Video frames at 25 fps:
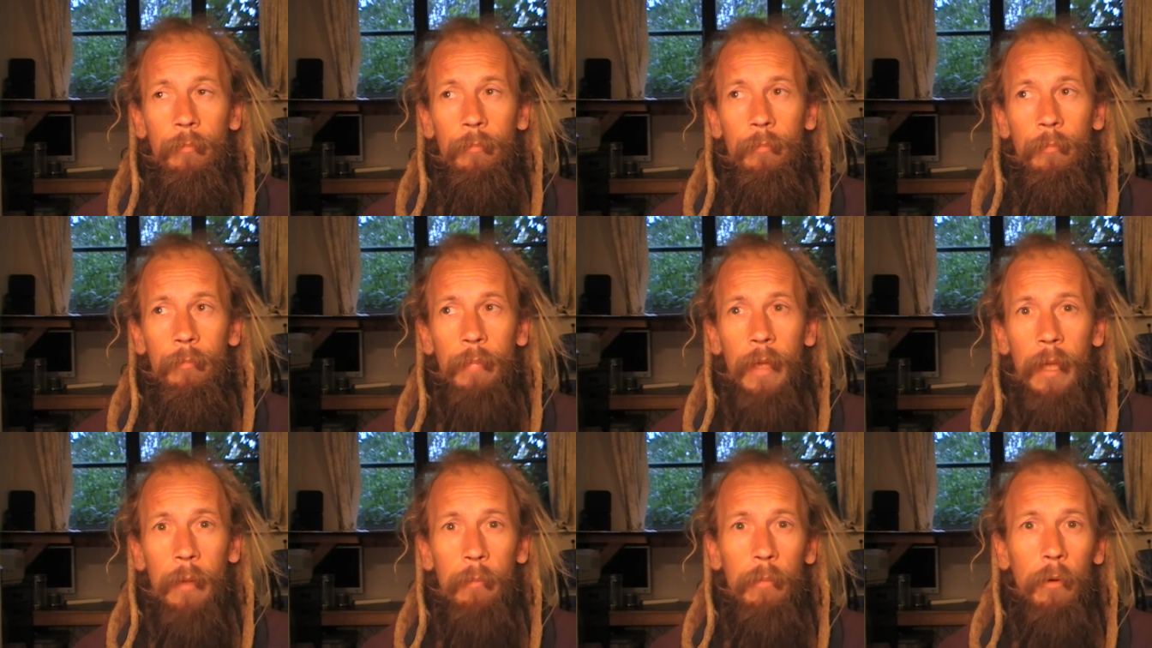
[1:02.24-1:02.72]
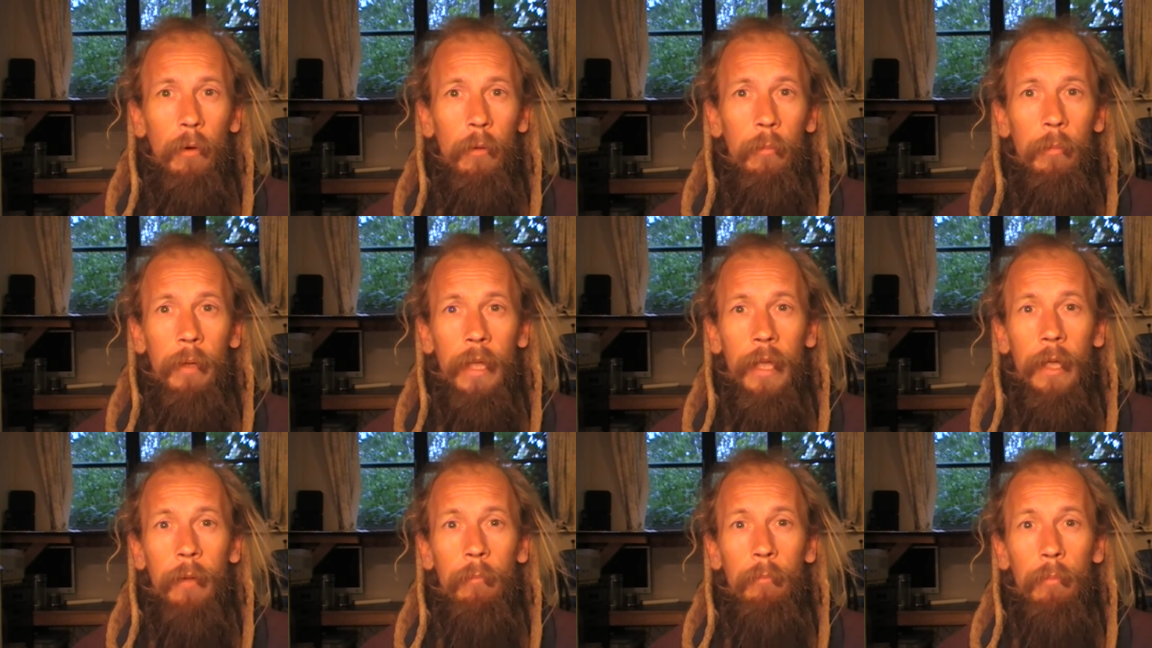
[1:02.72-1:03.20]
people
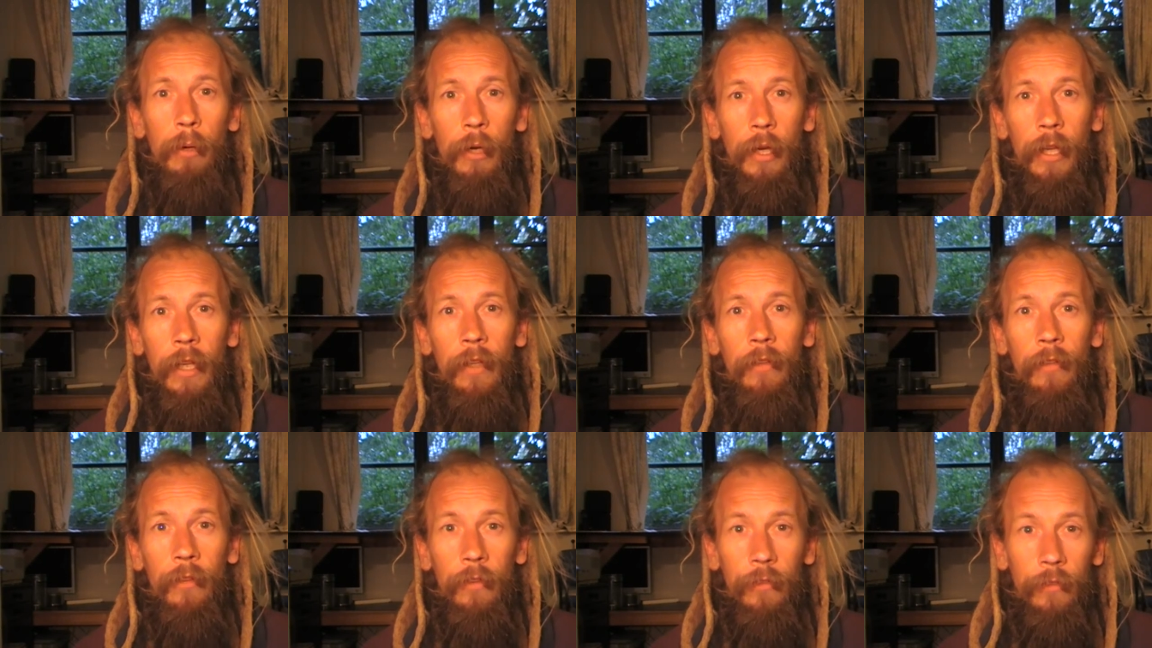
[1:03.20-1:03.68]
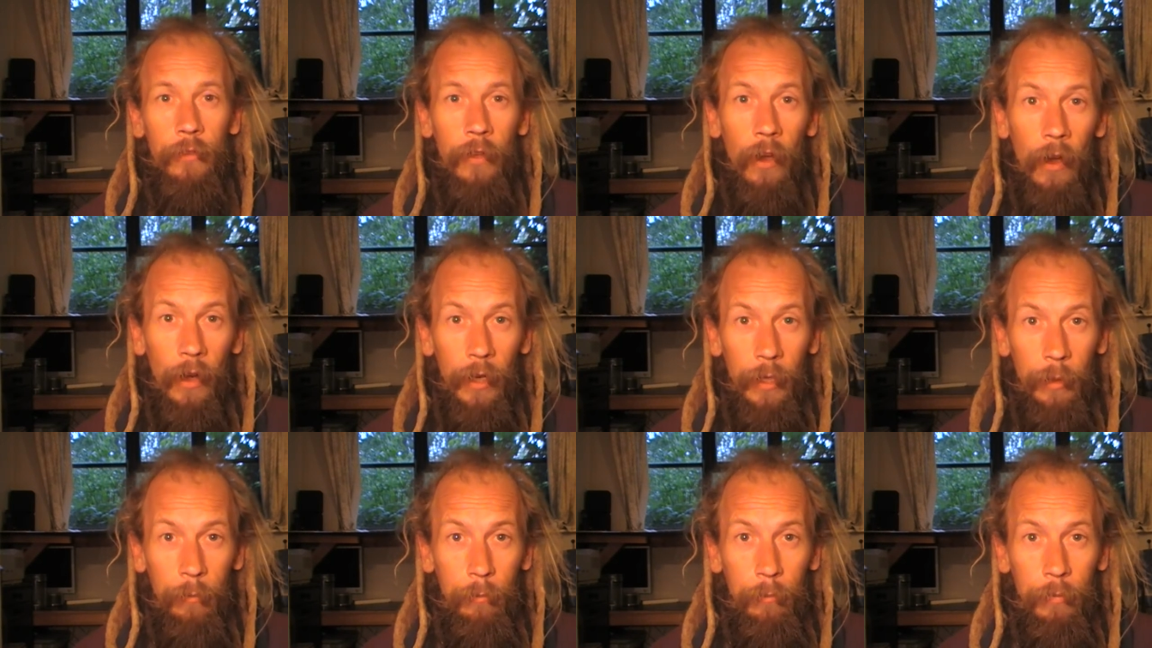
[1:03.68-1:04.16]
being put into
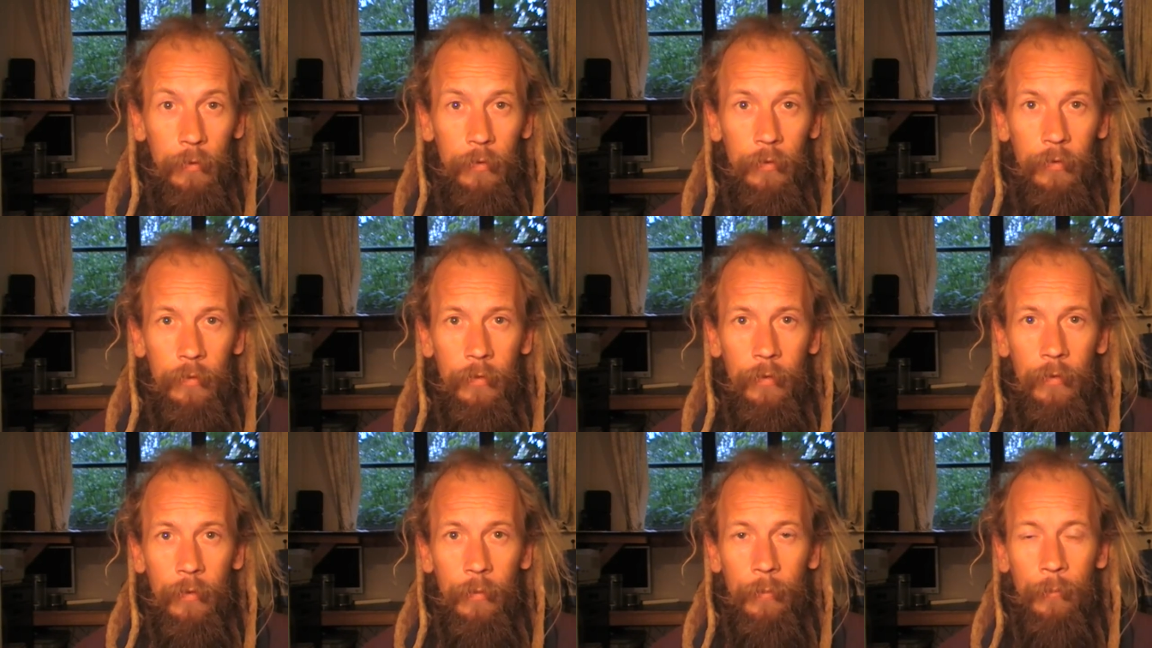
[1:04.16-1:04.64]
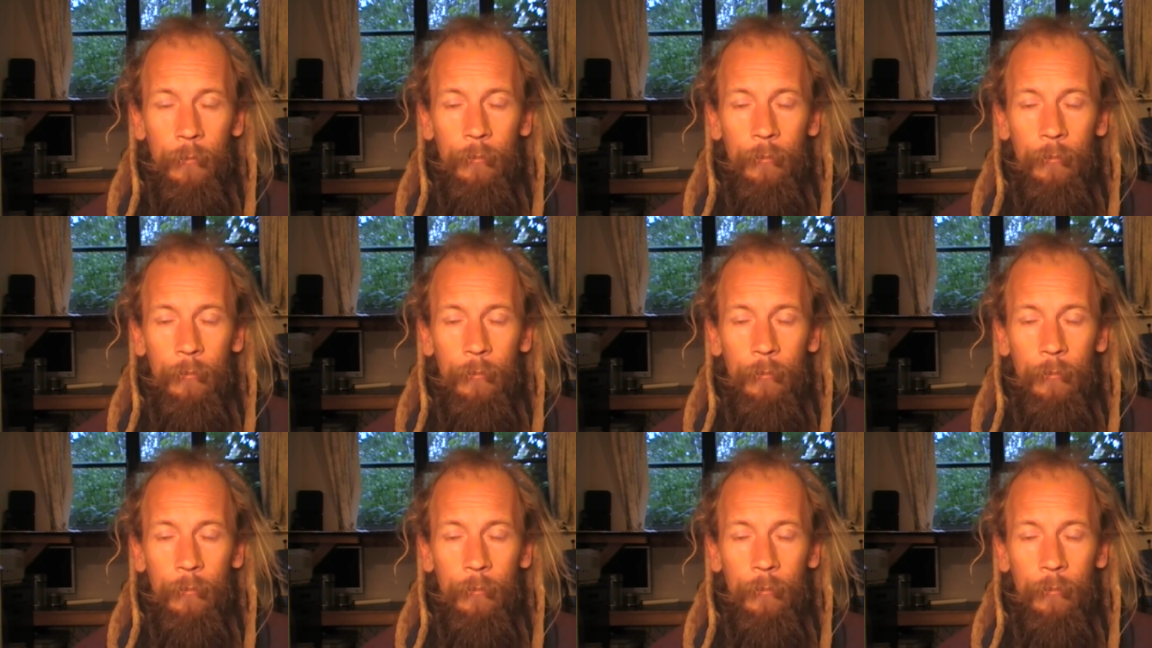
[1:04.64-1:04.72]
types,